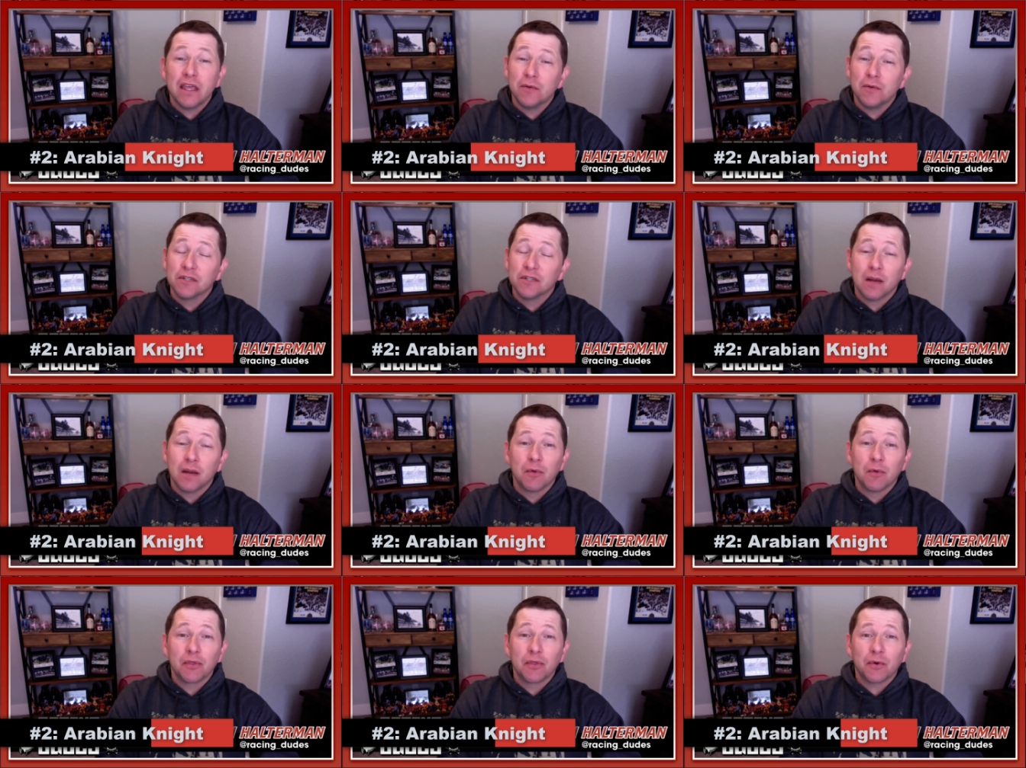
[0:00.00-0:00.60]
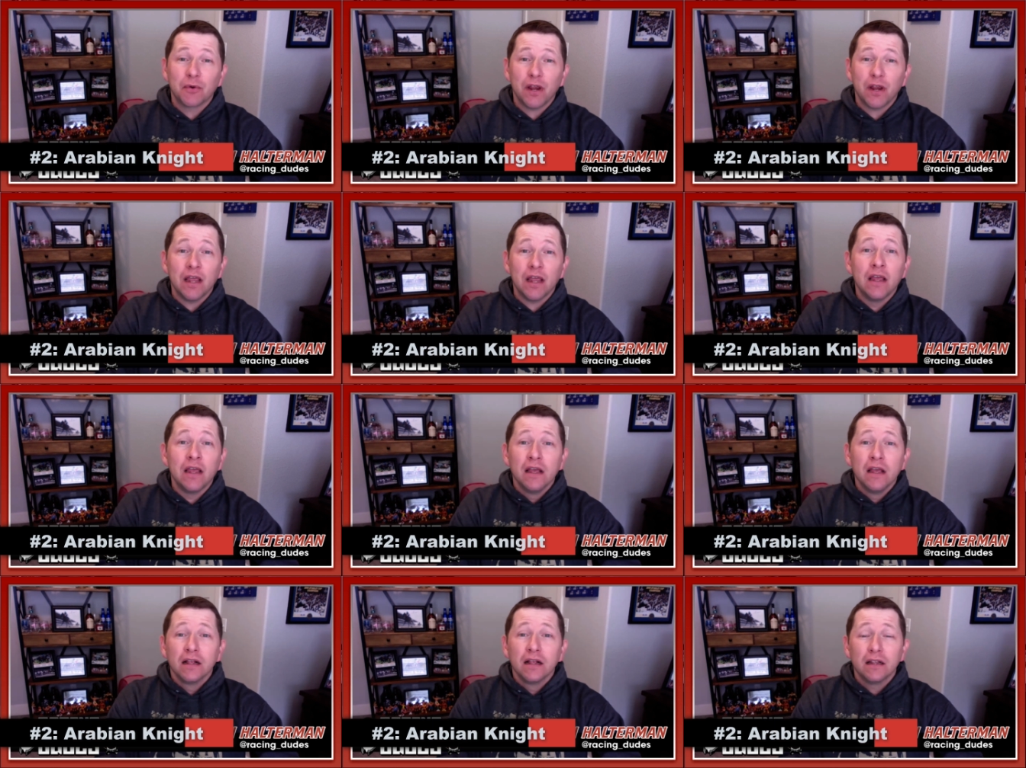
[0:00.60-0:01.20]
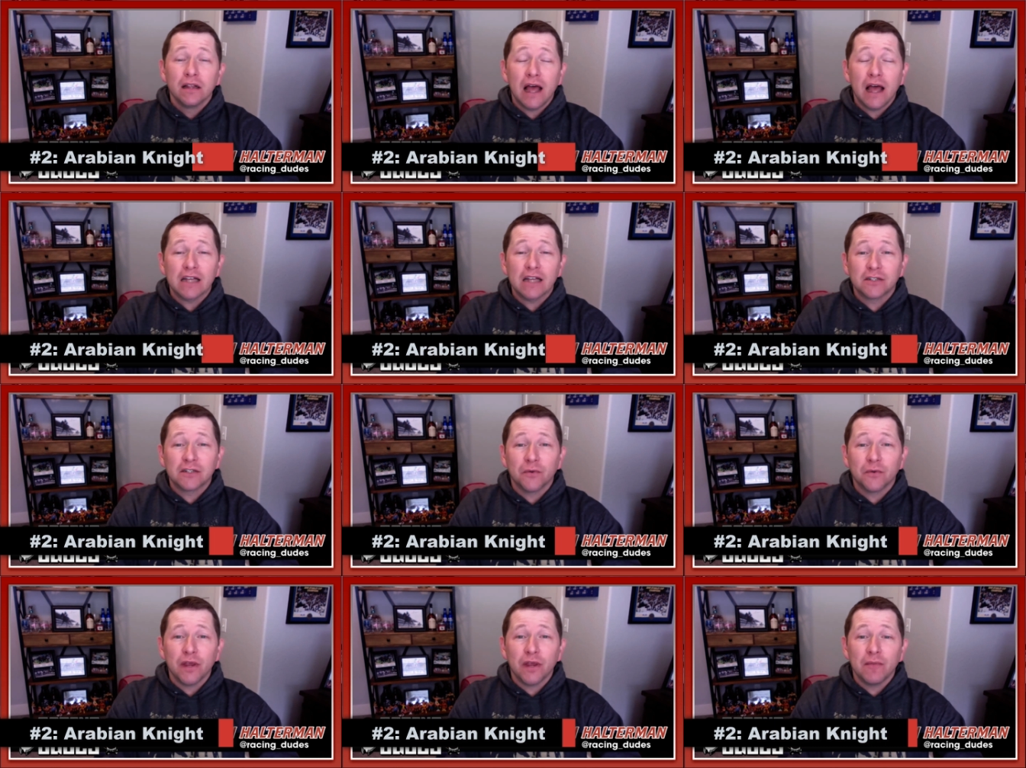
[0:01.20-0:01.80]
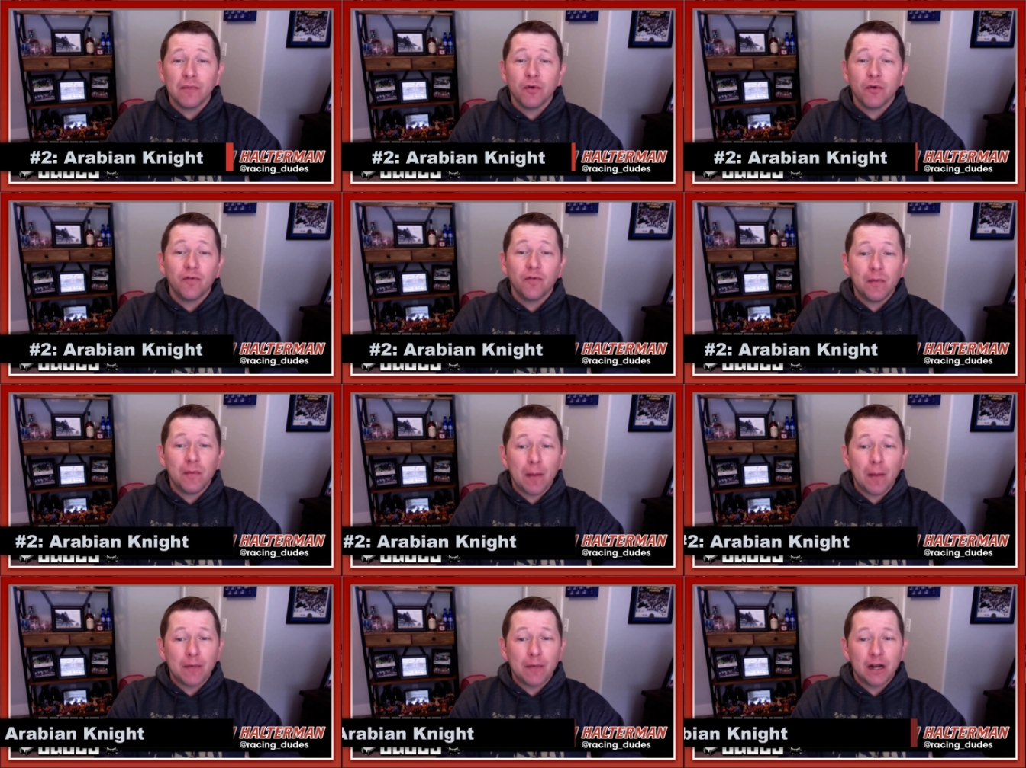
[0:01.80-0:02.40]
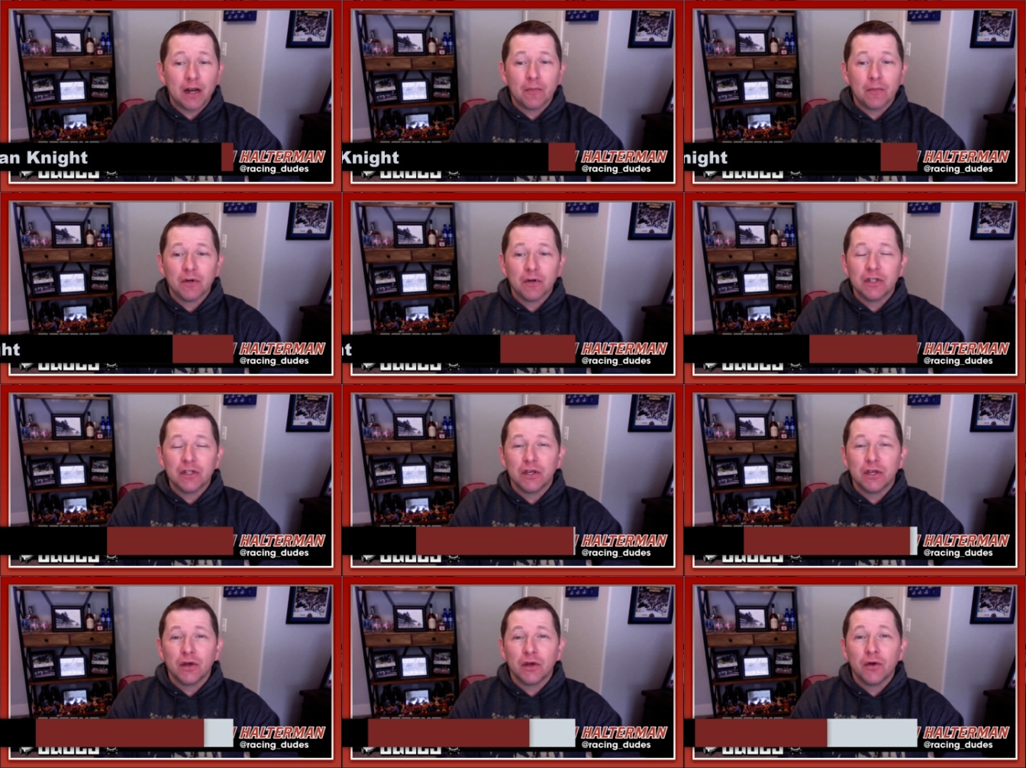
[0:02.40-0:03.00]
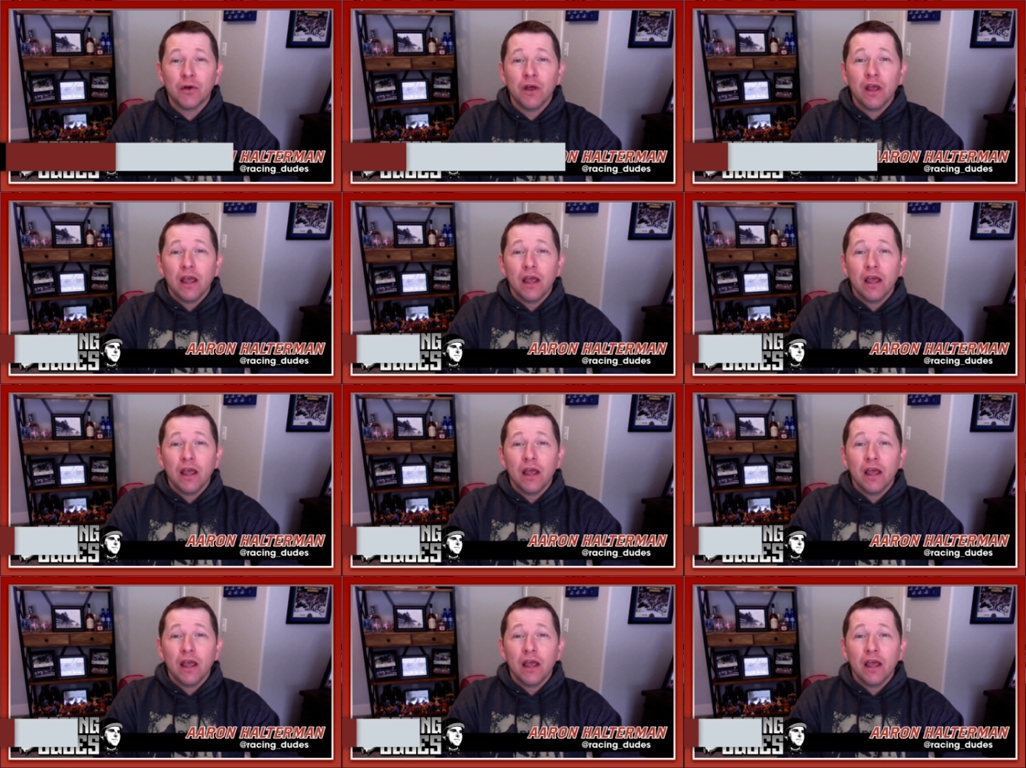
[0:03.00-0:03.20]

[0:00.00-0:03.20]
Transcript: He was number three last week, moved him up to number two